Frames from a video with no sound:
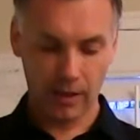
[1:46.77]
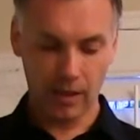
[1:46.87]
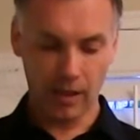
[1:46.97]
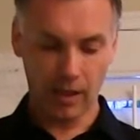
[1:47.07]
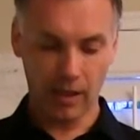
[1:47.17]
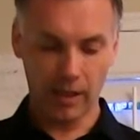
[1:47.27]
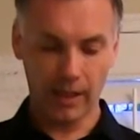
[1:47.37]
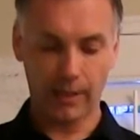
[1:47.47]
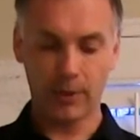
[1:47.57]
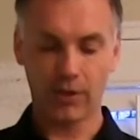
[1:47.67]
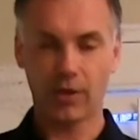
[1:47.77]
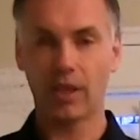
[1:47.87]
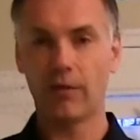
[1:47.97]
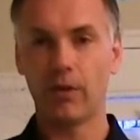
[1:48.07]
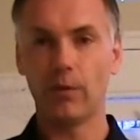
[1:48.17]
and I'm just
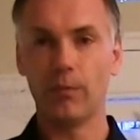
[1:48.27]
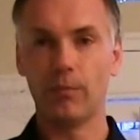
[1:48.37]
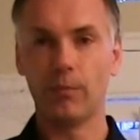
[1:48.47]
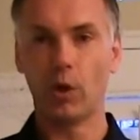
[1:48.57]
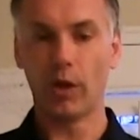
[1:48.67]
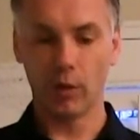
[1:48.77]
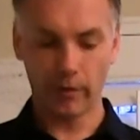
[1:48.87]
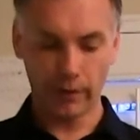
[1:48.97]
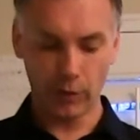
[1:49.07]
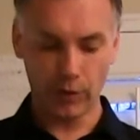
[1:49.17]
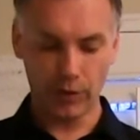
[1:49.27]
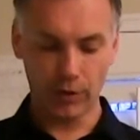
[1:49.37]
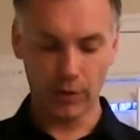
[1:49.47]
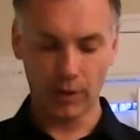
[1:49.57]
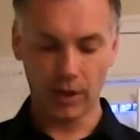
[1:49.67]
going to give you the broad overview
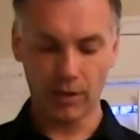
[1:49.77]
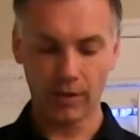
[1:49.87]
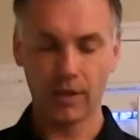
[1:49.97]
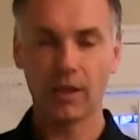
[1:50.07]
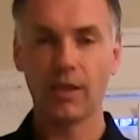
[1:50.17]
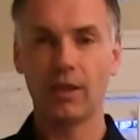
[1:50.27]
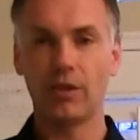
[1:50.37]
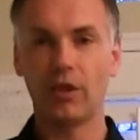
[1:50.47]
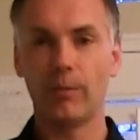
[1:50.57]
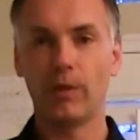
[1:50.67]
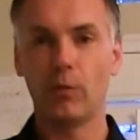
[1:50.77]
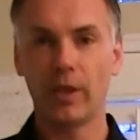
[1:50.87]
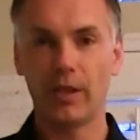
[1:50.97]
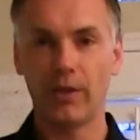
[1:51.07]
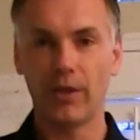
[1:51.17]
so you can determine
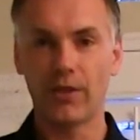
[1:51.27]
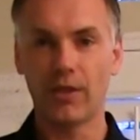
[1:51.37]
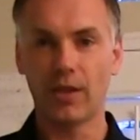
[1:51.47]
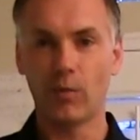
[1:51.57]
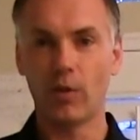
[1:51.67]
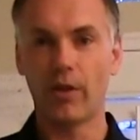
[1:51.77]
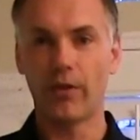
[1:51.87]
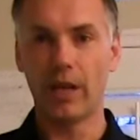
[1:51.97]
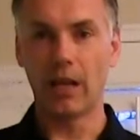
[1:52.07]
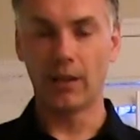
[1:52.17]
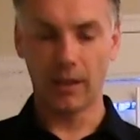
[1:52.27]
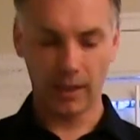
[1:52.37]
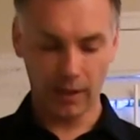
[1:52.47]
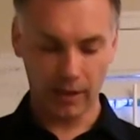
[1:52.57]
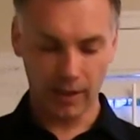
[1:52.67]
whether it's worth downloading
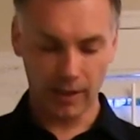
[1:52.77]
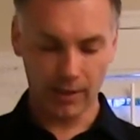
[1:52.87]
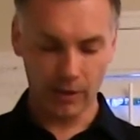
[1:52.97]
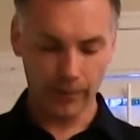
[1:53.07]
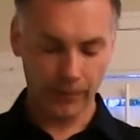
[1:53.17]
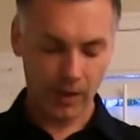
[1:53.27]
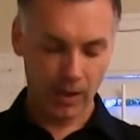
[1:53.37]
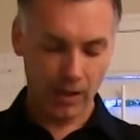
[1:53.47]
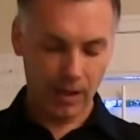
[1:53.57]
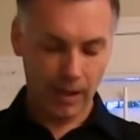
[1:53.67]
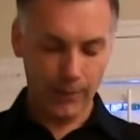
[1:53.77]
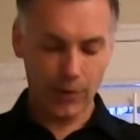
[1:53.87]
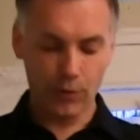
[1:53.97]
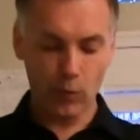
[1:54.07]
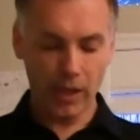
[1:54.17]
and looking at. So
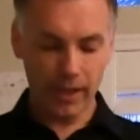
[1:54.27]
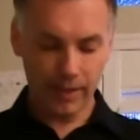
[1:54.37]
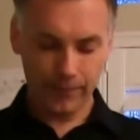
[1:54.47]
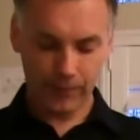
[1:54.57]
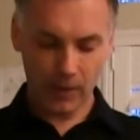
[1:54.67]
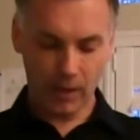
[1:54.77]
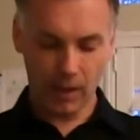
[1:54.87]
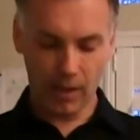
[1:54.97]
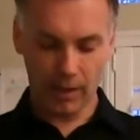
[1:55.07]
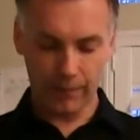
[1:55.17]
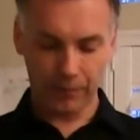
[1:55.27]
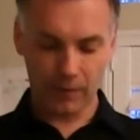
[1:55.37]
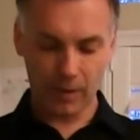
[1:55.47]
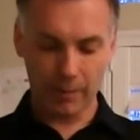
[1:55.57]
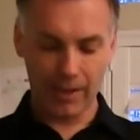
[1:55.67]
MS-DOS 1
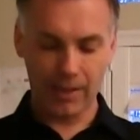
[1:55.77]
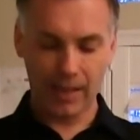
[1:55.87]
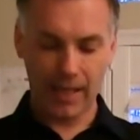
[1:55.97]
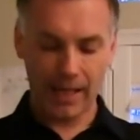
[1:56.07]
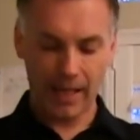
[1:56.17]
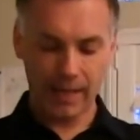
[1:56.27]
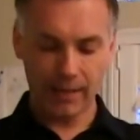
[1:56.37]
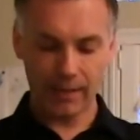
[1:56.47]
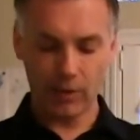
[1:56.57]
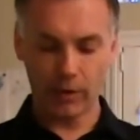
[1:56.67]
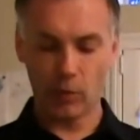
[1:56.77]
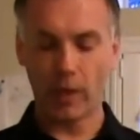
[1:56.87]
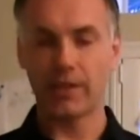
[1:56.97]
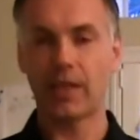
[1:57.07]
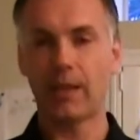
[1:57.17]
basically had only
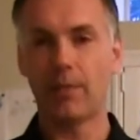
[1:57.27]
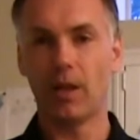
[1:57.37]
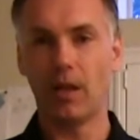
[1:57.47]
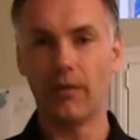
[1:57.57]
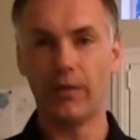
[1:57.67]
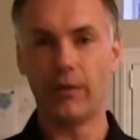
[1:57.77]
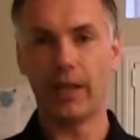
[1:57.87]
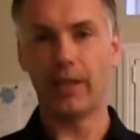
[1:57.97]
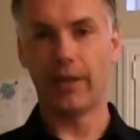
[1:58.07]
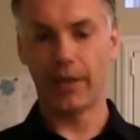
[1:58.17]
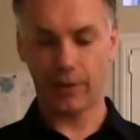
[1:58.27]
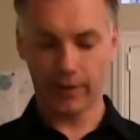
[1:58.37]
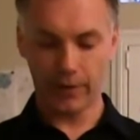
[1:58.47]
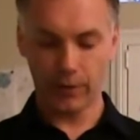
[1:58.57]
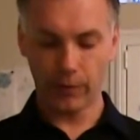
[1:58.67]
one type of device
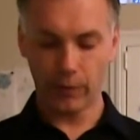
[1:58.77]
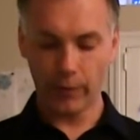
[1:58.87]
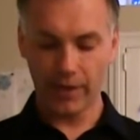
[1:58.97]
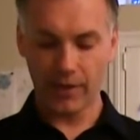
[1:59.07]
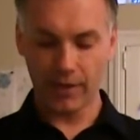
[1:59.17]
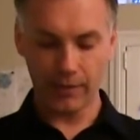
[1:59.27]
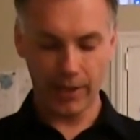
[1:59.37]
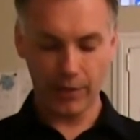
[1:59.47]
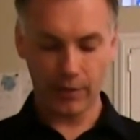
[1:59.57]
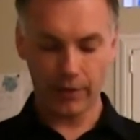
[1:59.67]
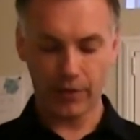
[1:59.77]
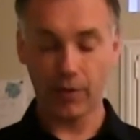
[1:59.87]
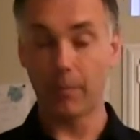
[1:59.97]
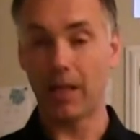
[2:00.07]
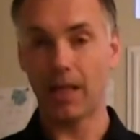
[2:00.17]
drivers. Those were resident device drivers
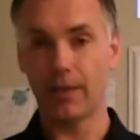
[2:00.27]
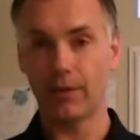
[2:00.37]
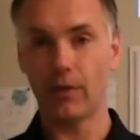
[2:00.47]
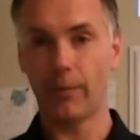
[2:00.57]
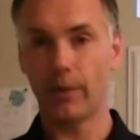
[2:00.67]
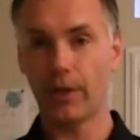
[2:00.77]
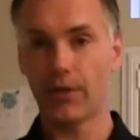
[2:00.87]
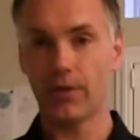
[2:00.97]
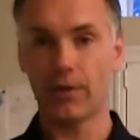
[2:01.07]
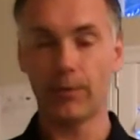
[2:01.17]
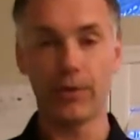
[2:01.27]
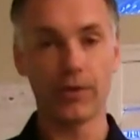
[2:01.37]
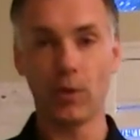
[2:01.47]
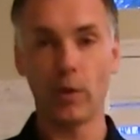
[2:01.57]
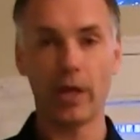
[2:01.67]
compiled into the operating system. There's
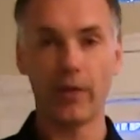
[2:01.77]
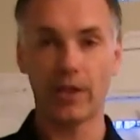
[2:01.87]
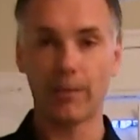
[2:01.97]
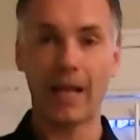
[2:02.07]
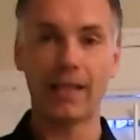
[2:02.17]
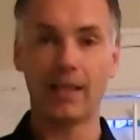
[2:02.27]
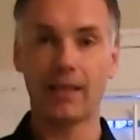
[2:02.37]
no way of expanding